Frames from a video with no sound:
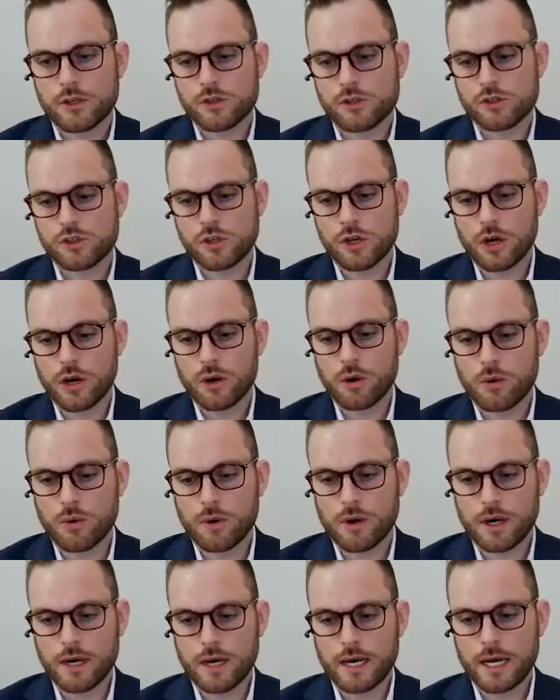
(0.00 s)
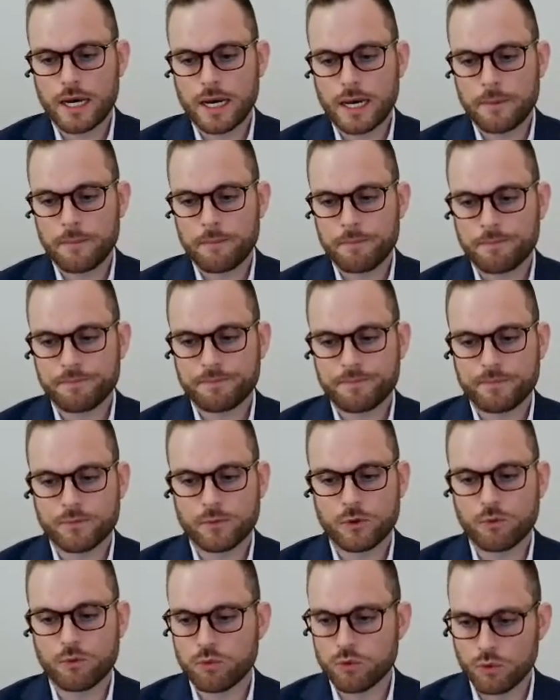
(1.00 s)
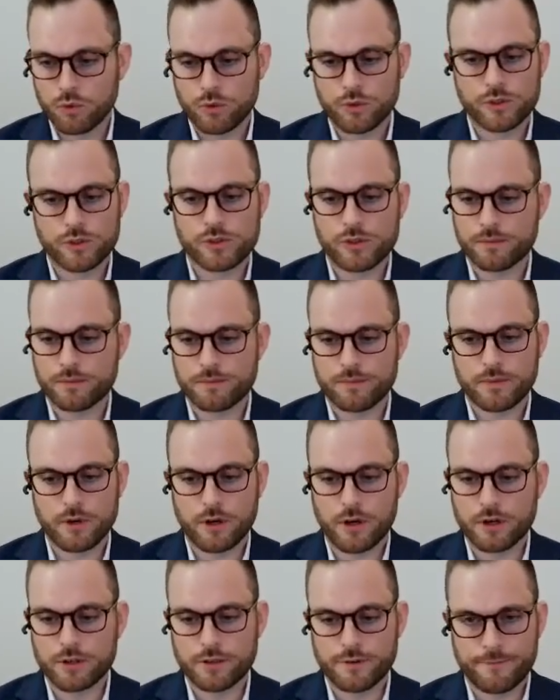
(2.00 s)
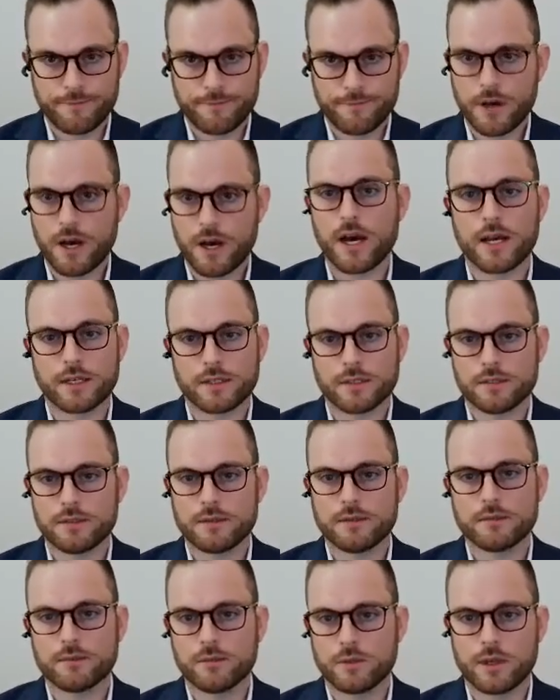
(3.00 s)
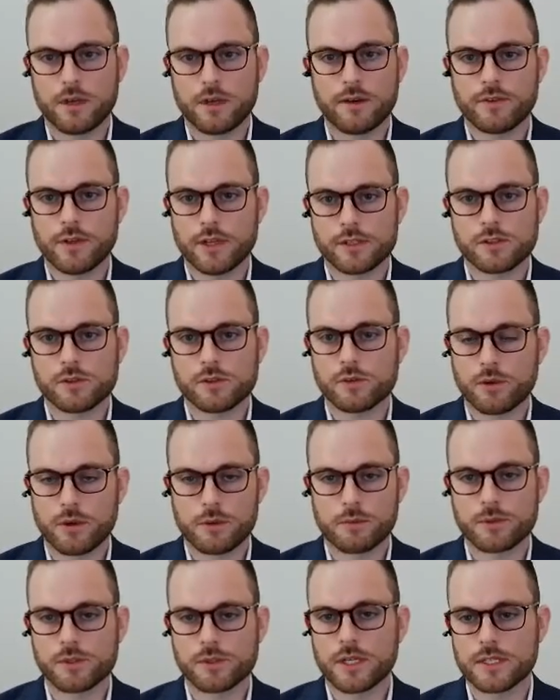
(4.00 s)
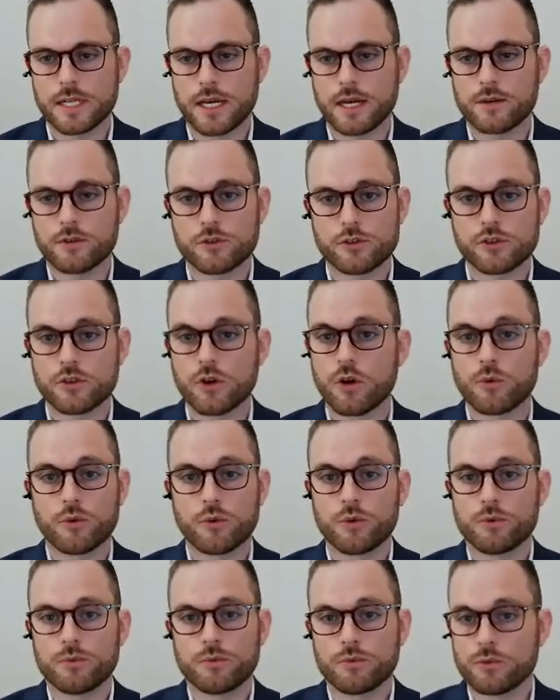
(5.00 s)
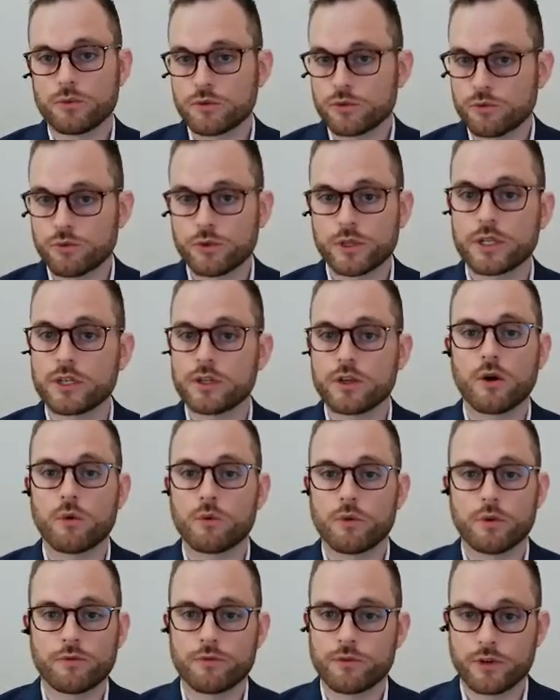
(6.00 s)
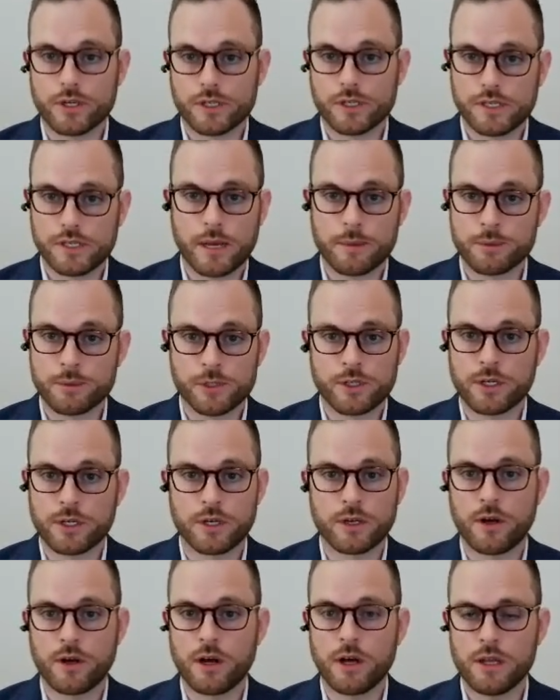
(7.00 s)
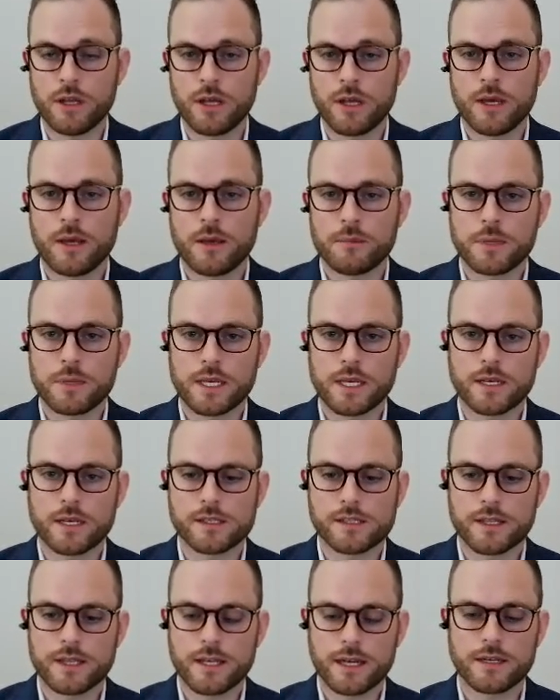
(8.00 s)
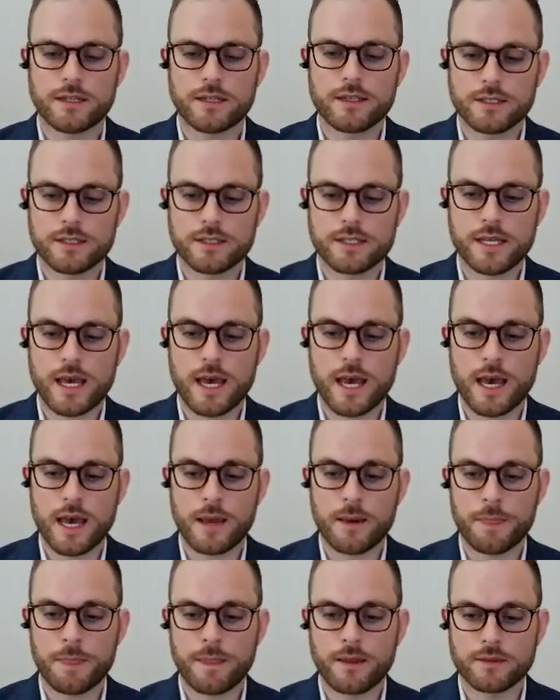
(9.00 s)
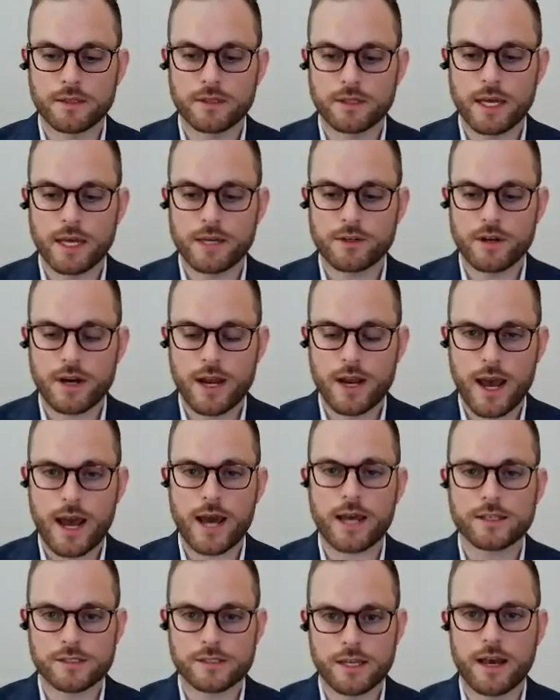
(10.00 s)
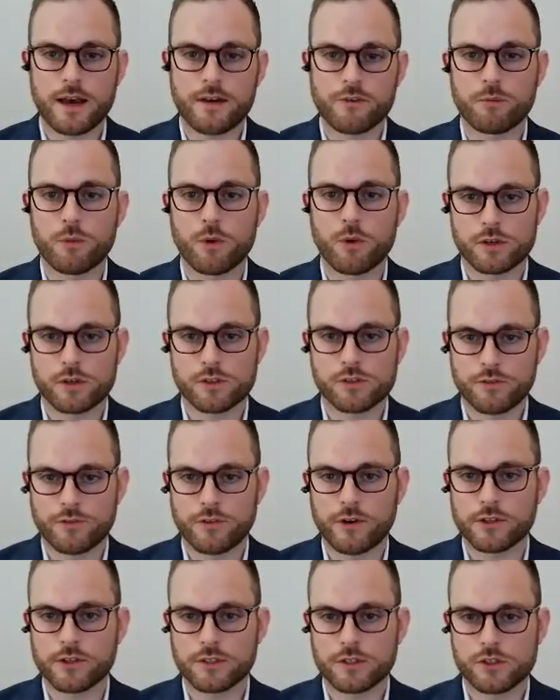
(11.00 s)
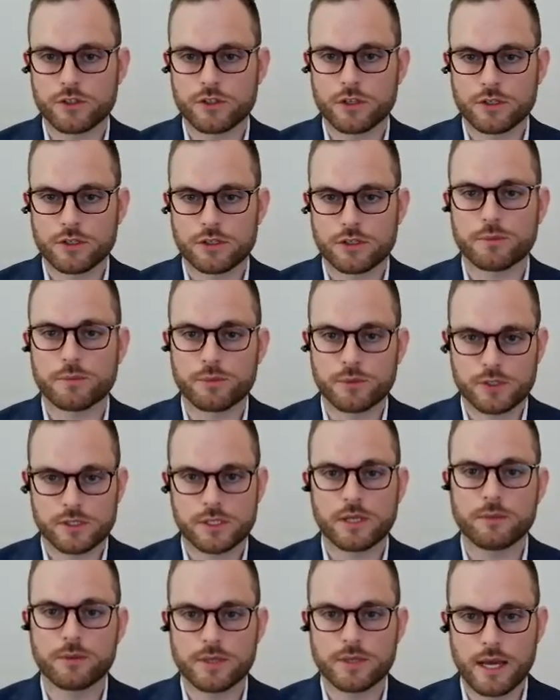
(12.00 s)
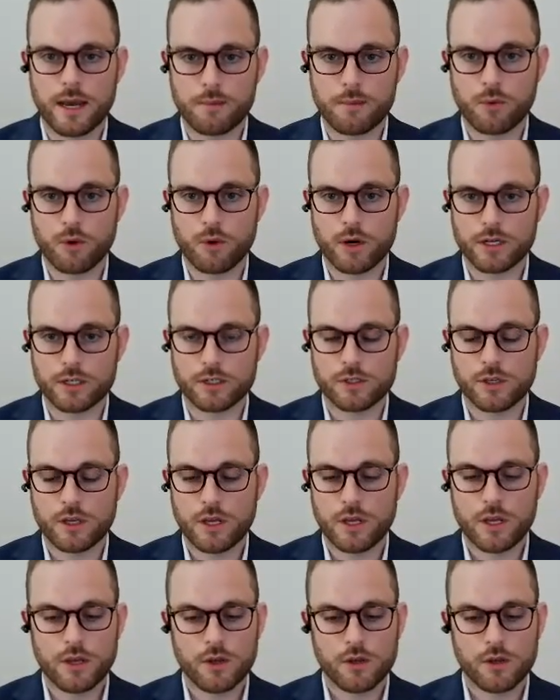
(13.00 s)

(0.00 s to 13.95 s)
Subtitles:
So the rules are defined when you have less than 20% down. There's really no room for exception at all because at the end of the day, the lender has to have mortgage default insurance to proceed with that mortgage.